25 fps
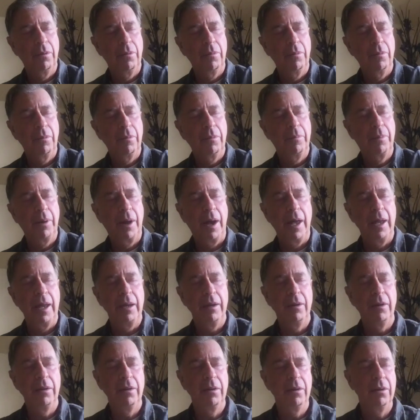
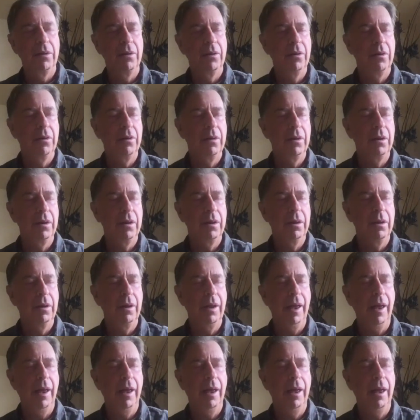but
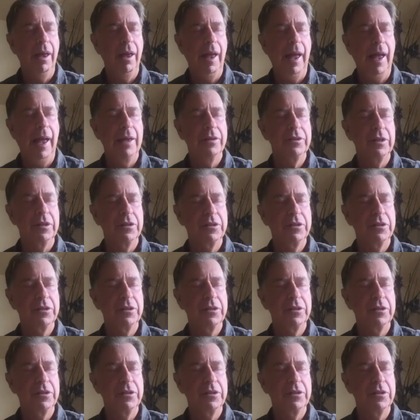as